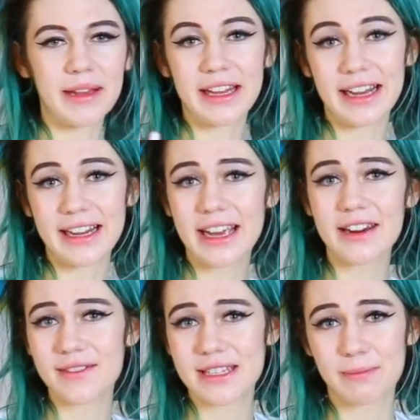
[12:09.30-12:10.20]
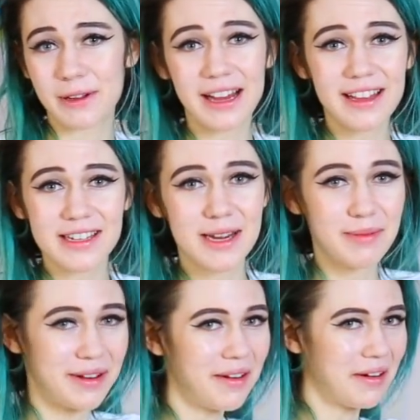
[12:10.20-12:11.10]
mean, like I can't even supply that
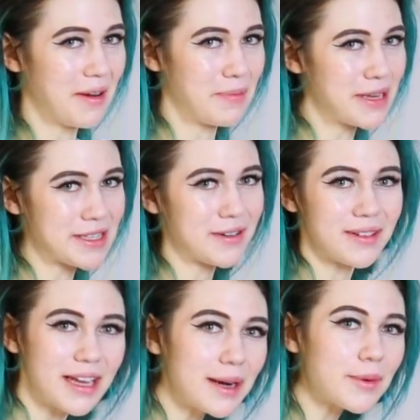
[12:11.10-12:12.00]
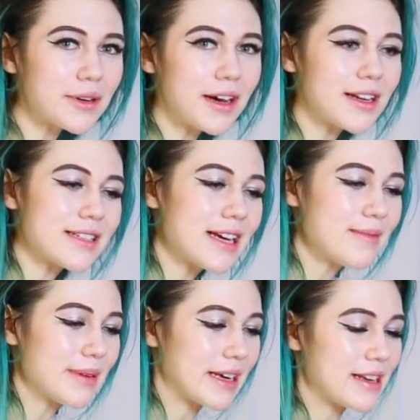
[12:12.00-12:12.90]
type of oh, pizza relatable
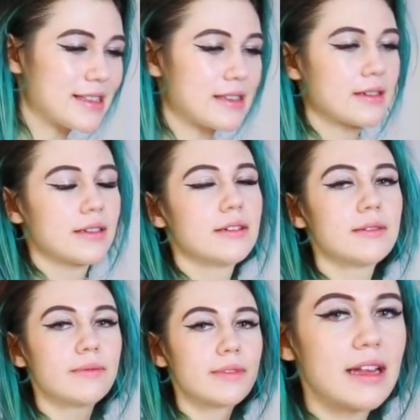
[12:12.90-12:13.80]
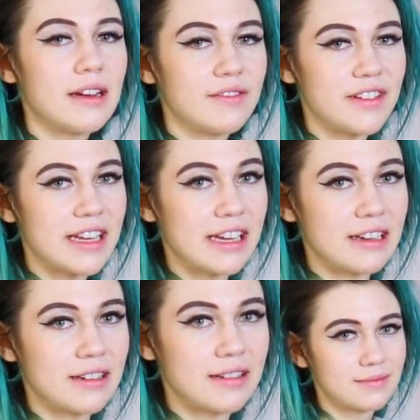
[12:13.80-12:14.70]
content because I'm
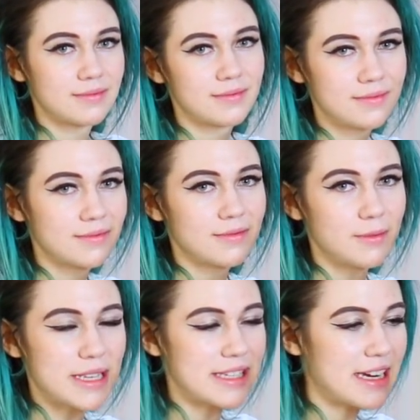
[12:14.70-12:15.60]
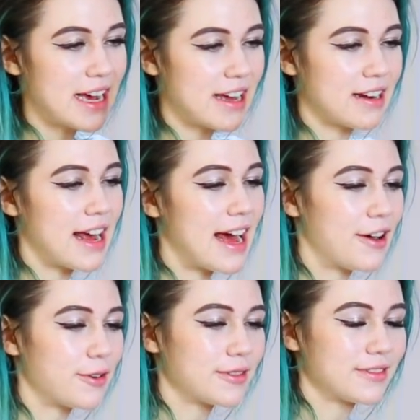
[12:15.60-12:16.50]
vegan. We stand ow.